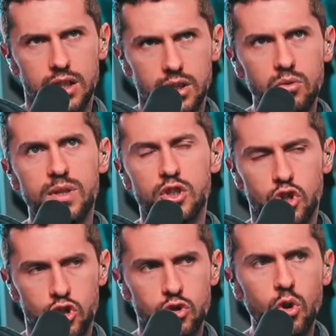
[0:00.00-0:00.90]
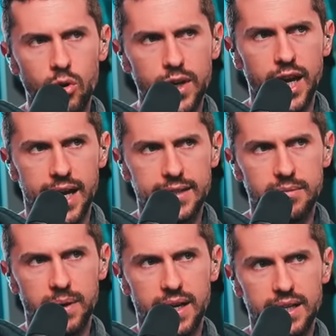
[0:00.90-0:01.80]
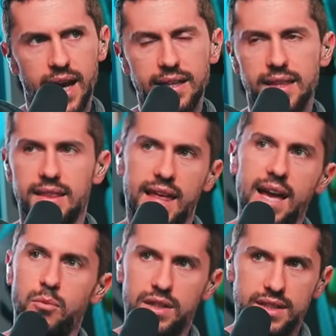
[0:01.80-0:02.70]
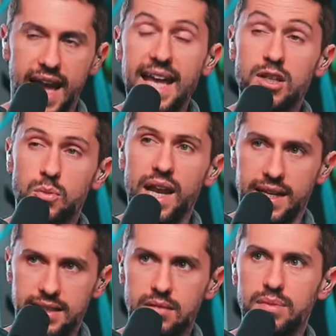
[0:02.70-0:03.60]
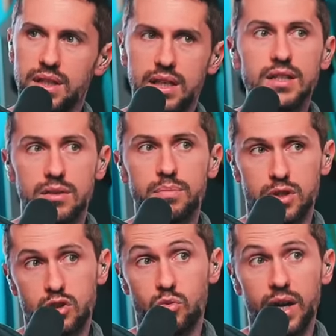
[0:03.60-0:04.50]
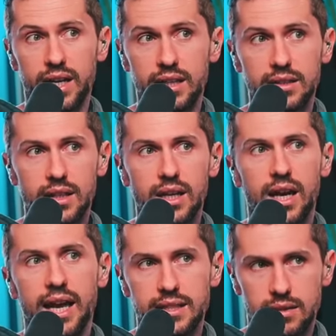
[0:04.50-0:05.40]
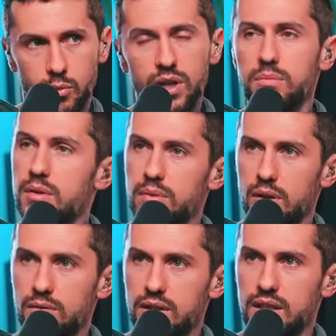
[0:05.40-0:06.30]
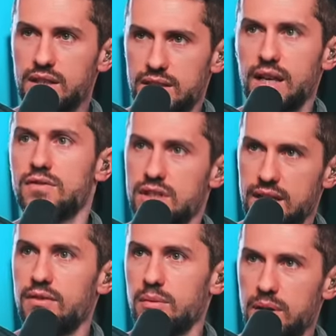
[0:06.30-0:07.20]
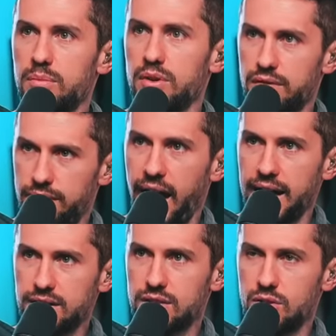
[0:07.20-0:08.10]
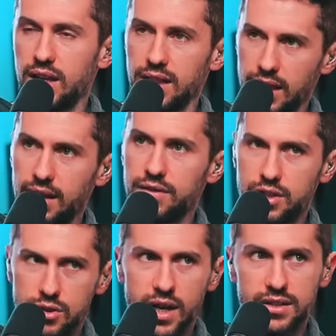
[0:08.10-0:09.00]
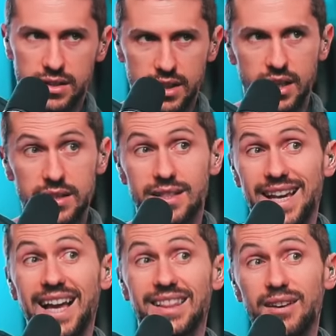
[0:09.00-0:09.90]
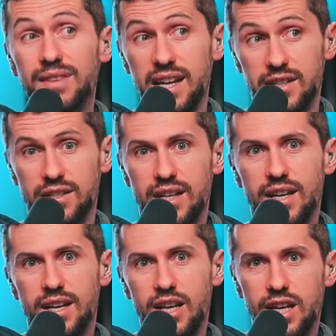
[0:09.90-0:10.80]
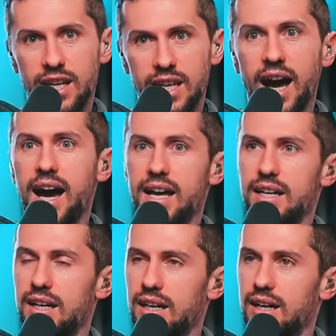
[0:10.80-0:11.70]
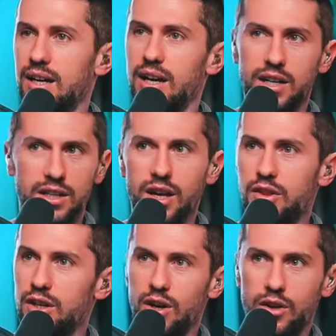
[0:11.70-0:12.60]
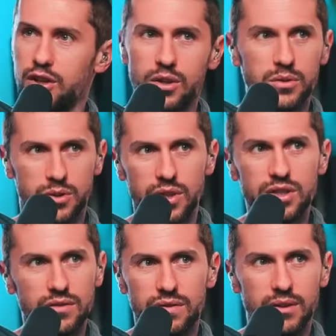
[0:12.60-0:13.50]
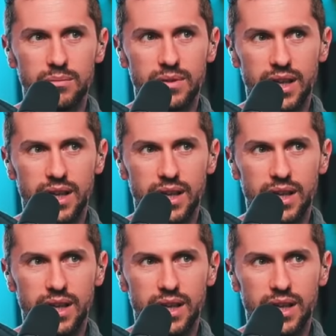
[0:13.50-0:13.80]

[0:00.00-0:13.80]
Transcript: human story aspect, I think that that is what has the ability to persuade and to win people over, instead of just giving people the facts. And so I love that you guys are leaning into this. I love that it's not another on-the-nose Christian film.